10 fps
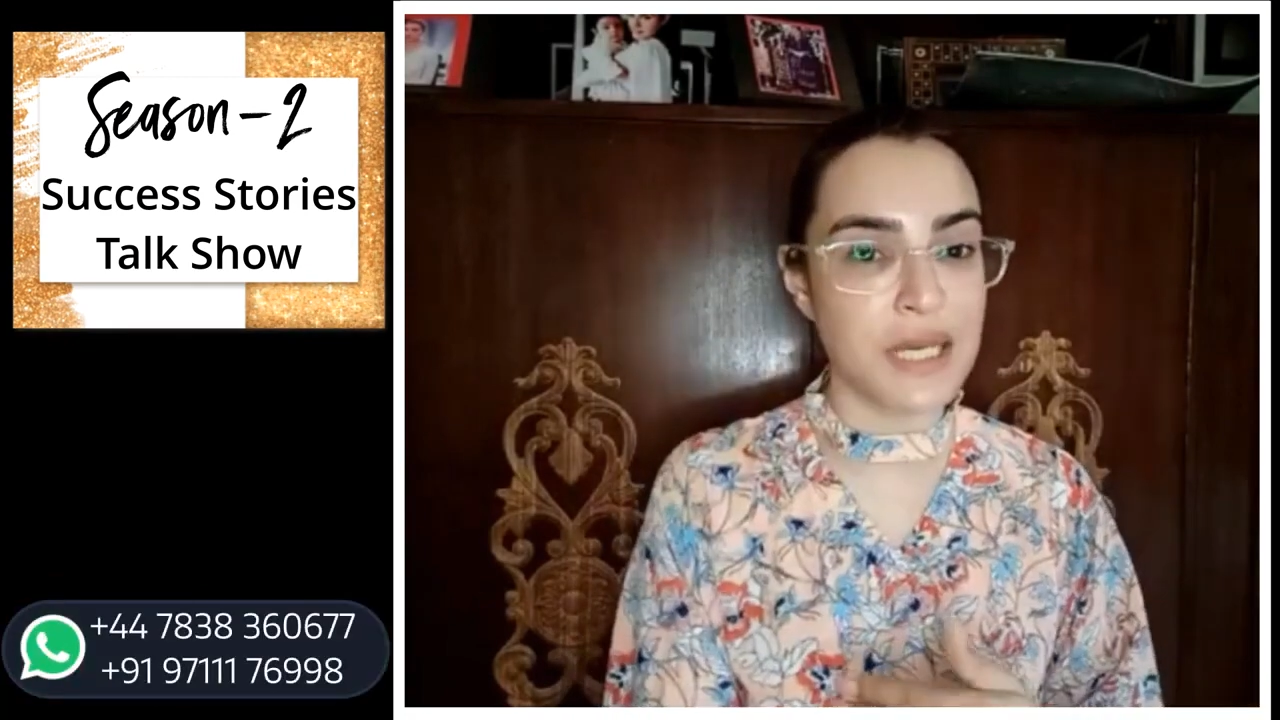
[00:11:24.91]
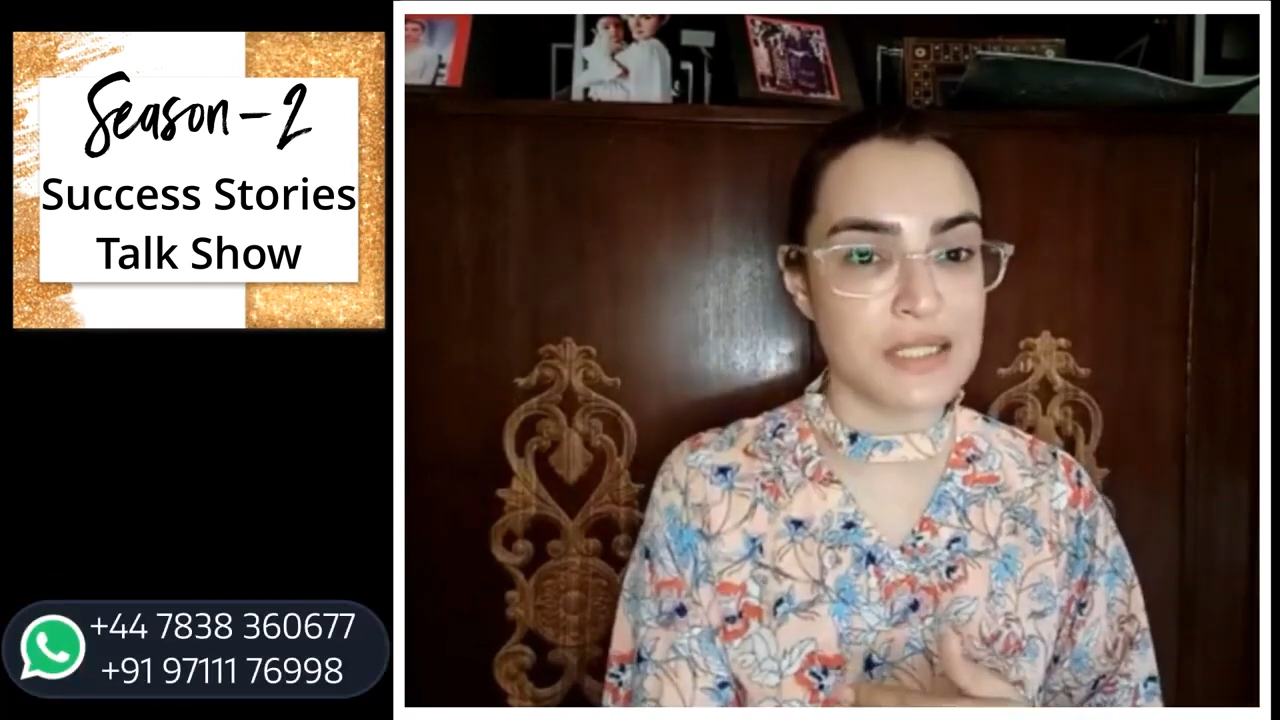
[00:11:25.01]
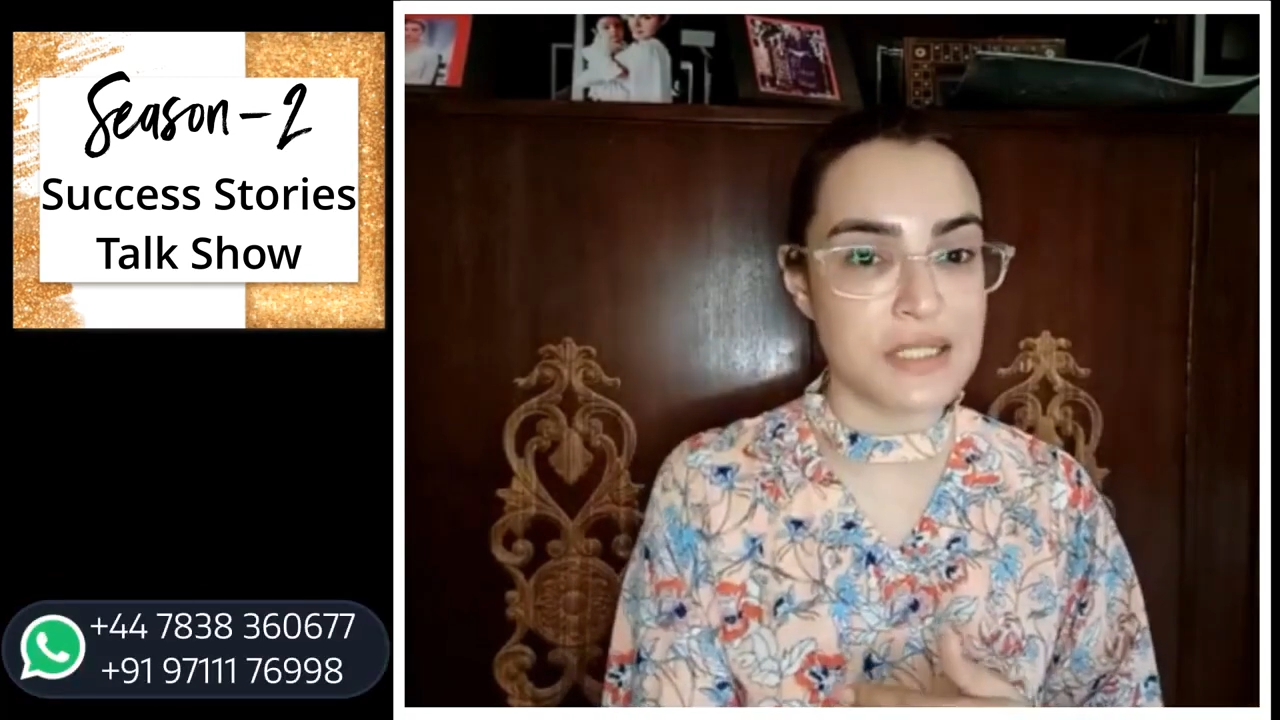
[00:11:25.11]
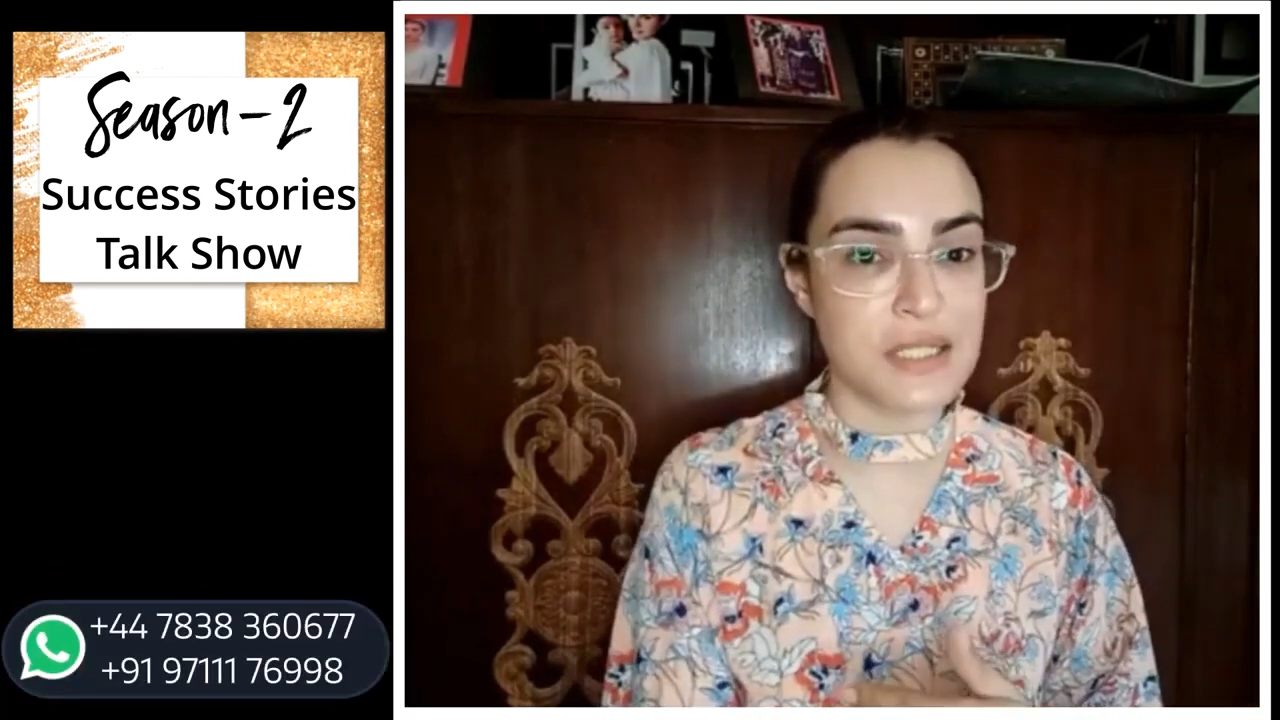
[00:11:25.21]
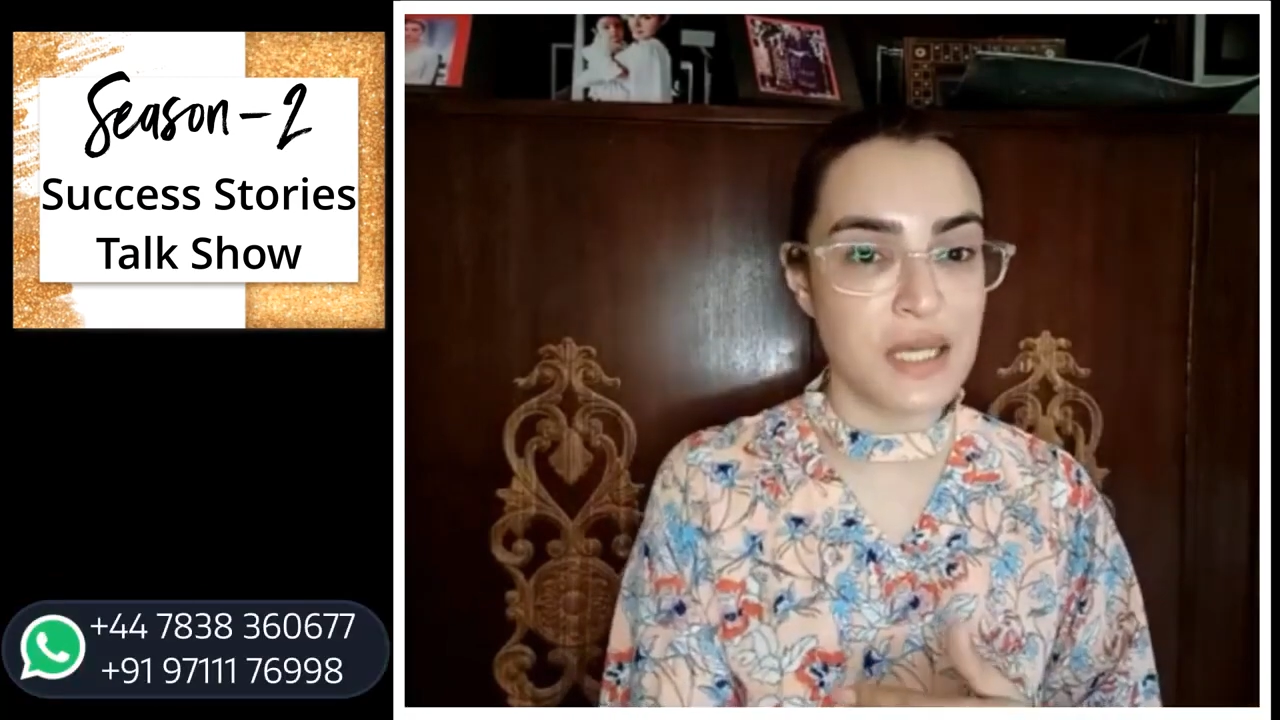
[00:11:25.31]

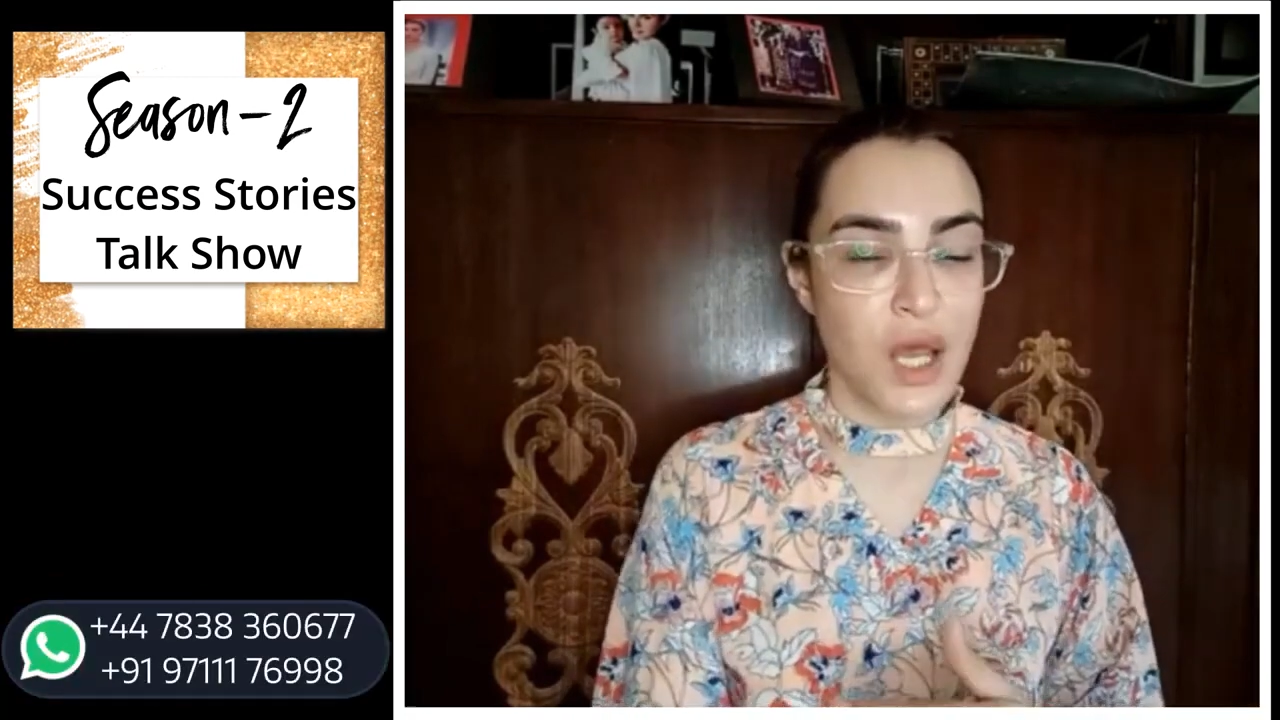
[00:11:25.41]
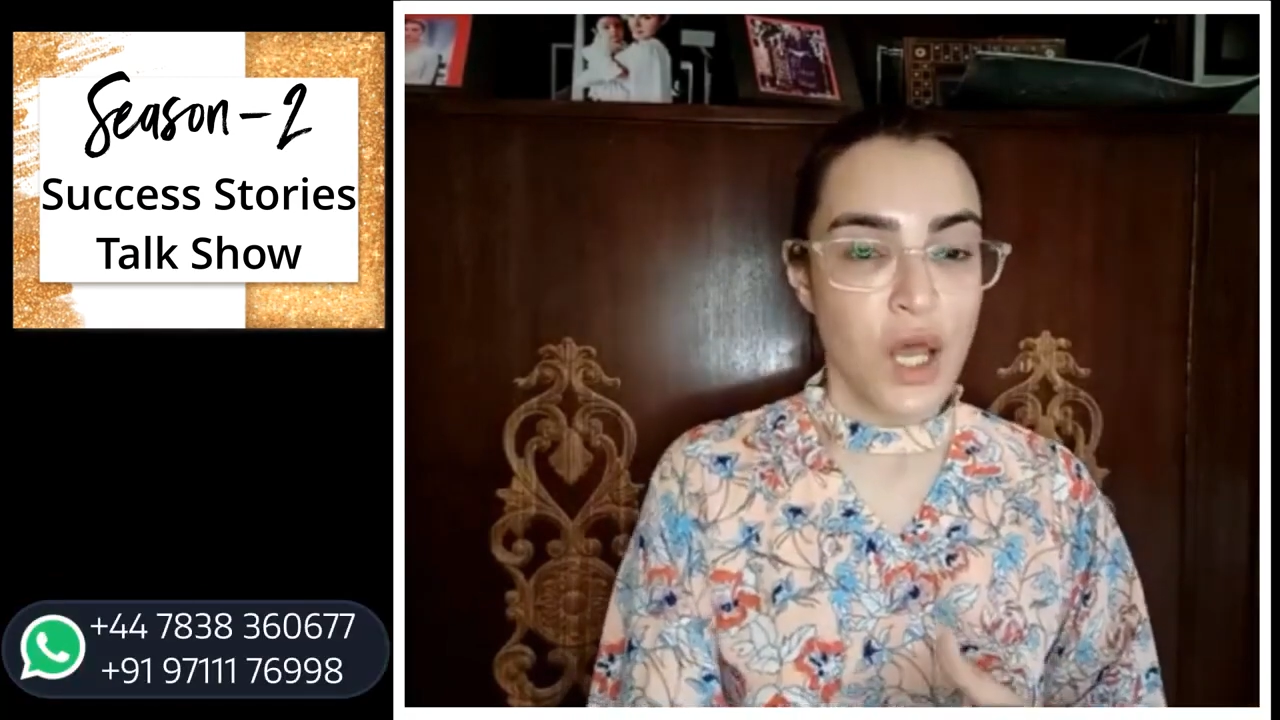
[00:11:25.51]
else.